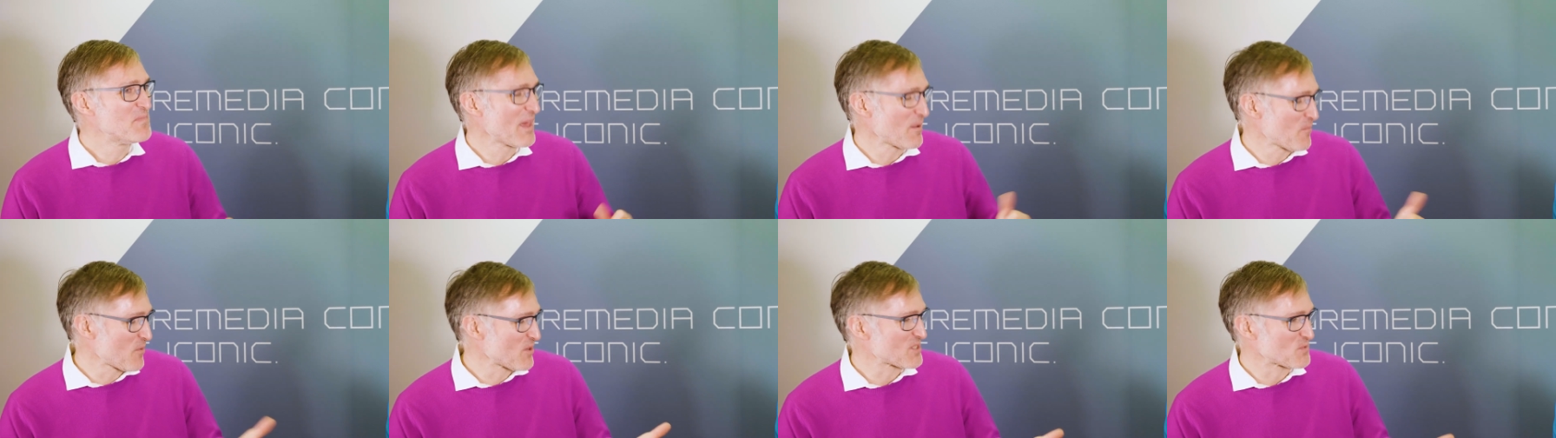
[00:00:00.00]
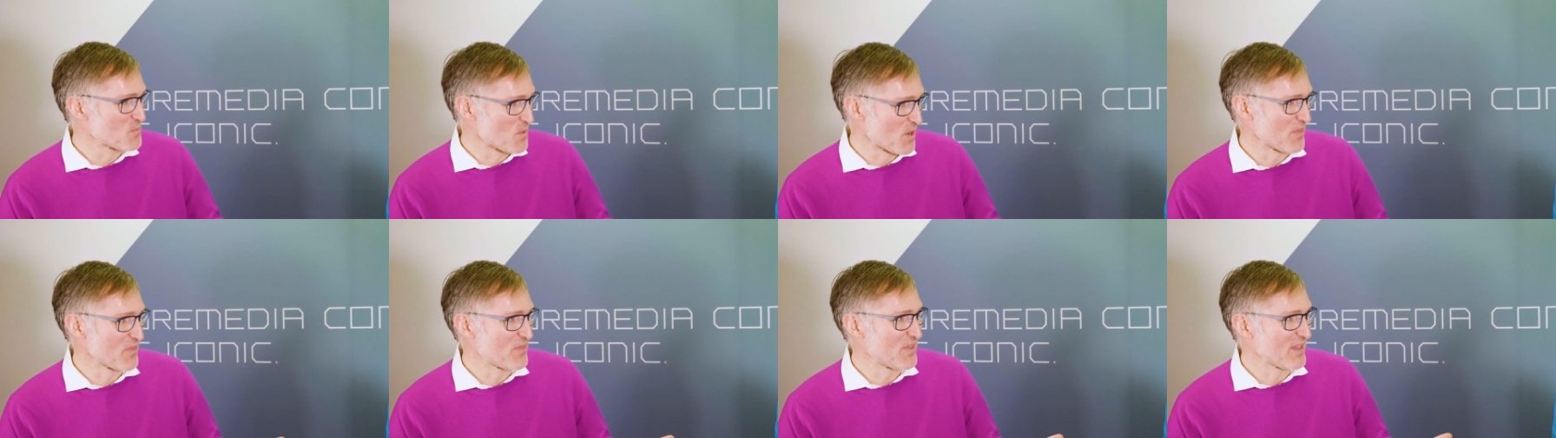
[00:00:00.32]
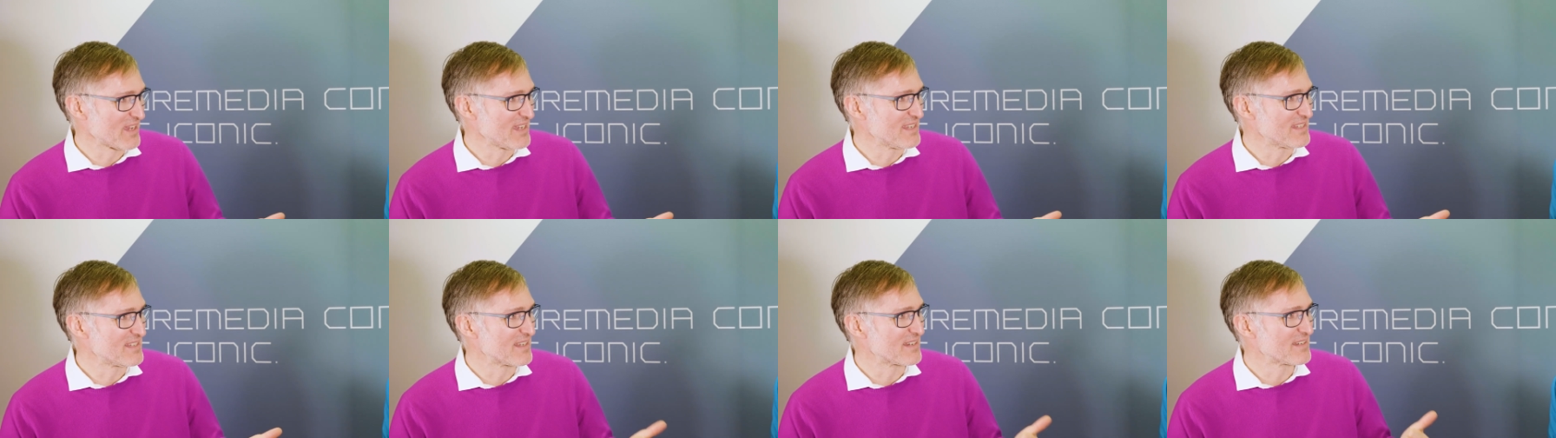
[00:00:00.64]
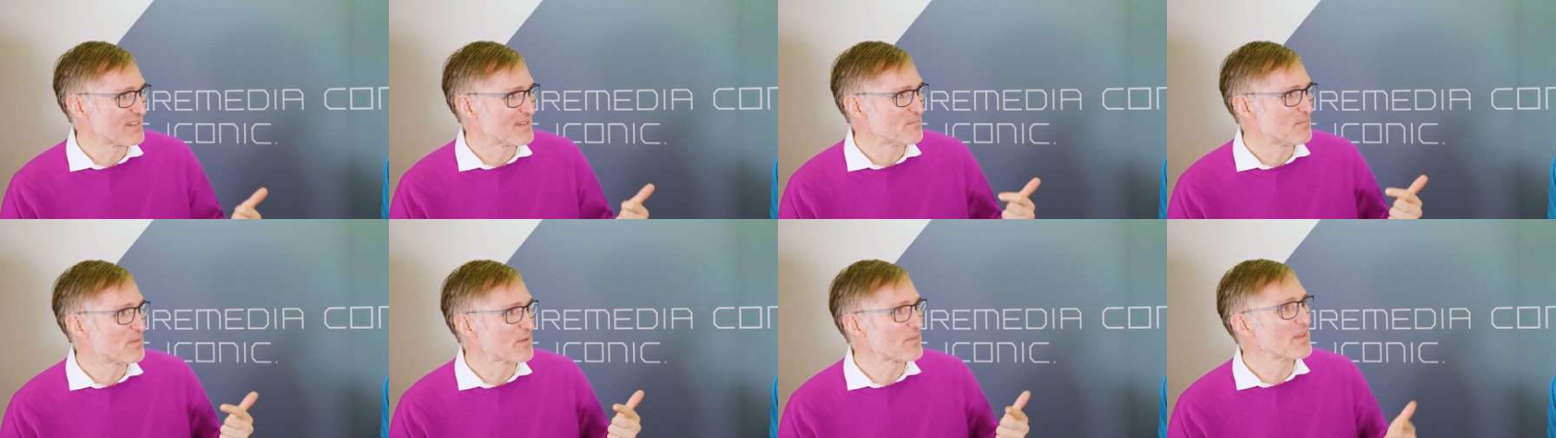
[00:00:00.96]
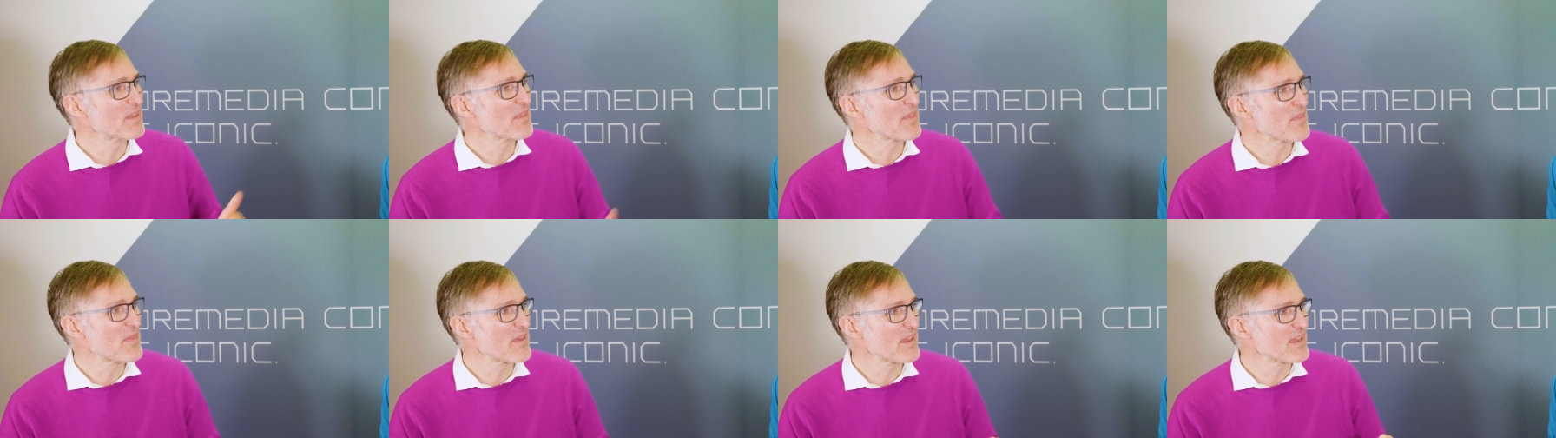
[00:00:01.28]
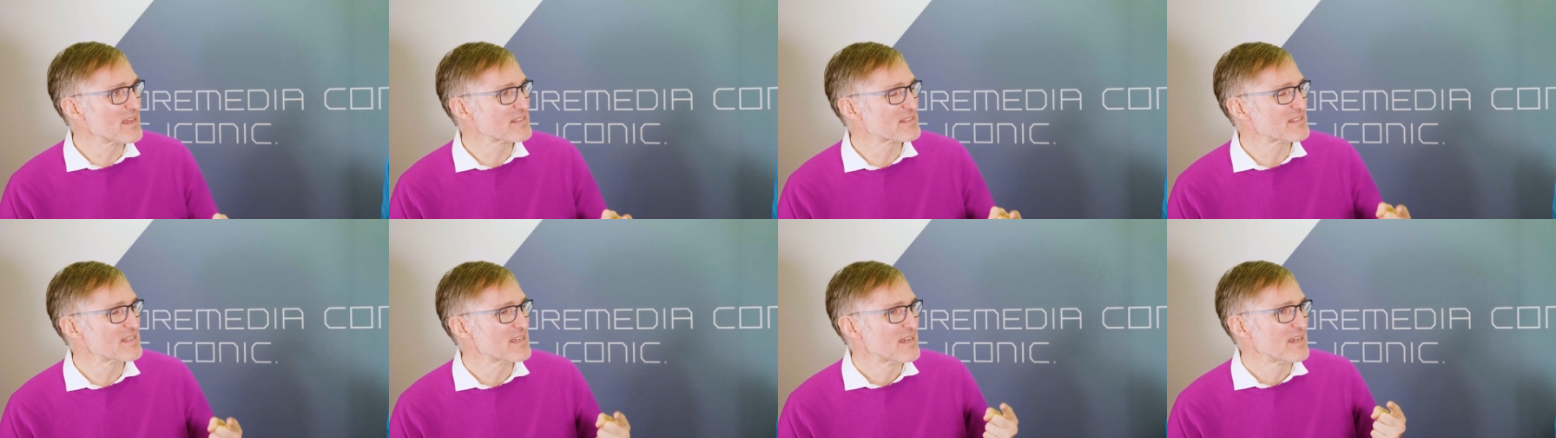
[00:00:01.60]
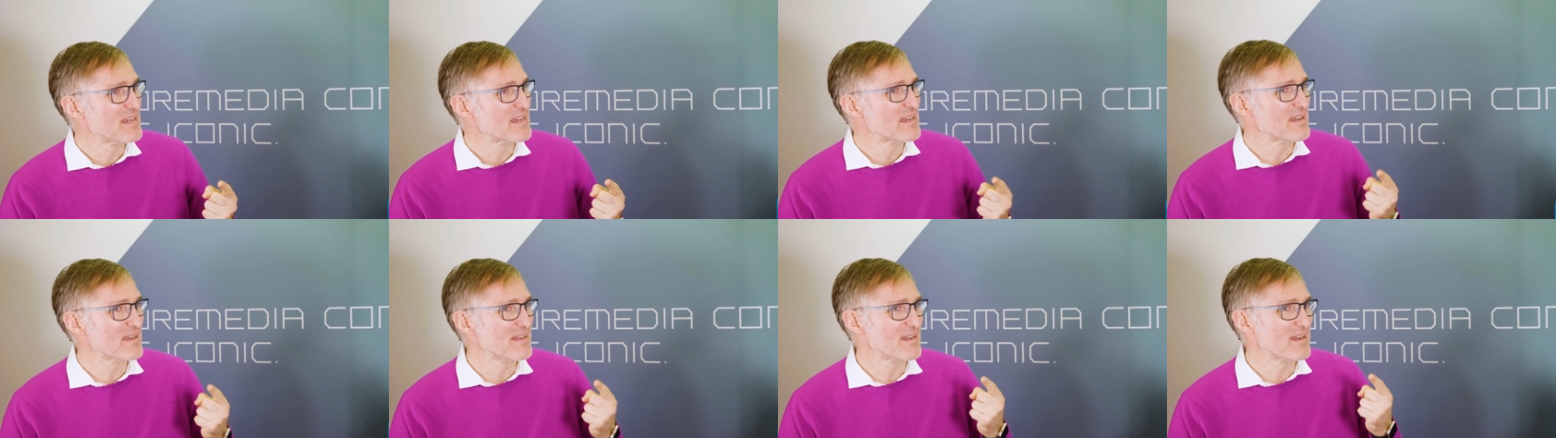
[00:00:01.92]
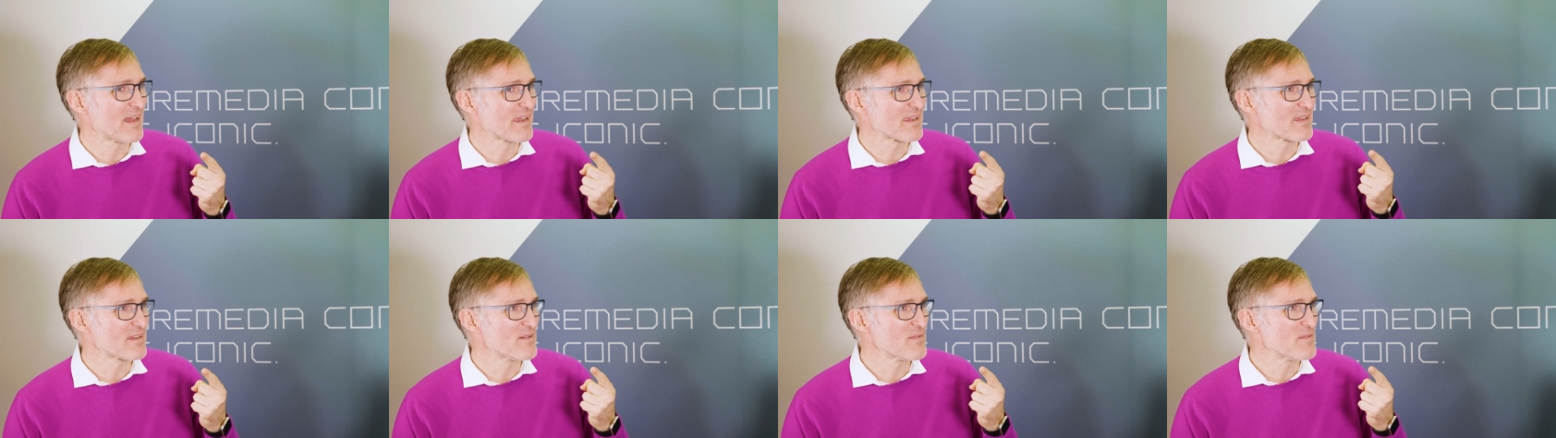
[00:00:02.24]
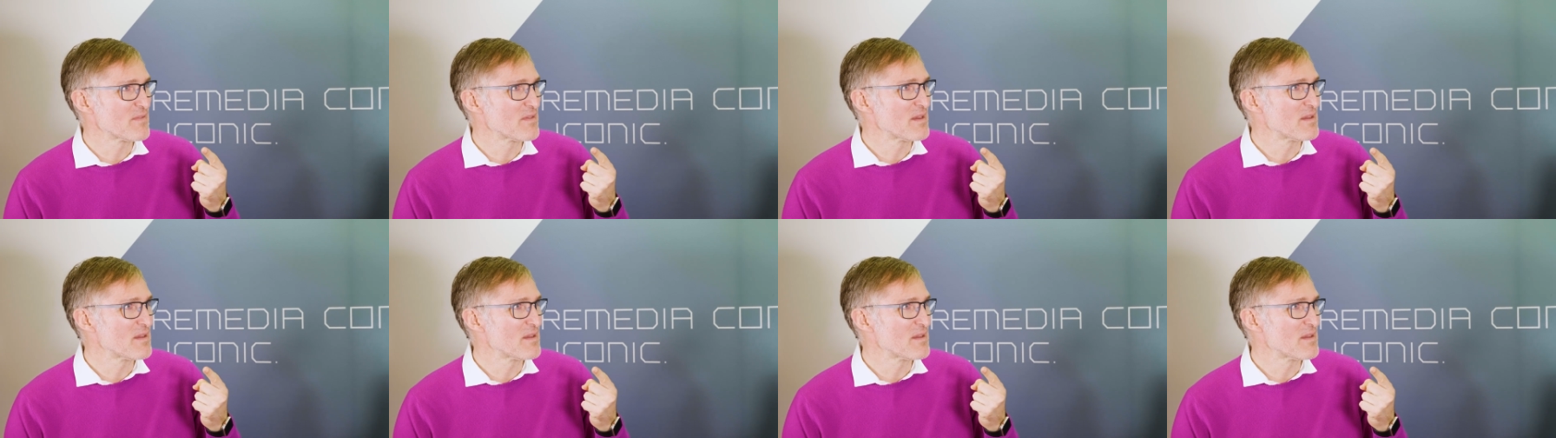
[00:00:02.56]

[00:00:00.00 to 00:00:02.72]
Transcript: That was one thing. Yeah. But the other thing is, like,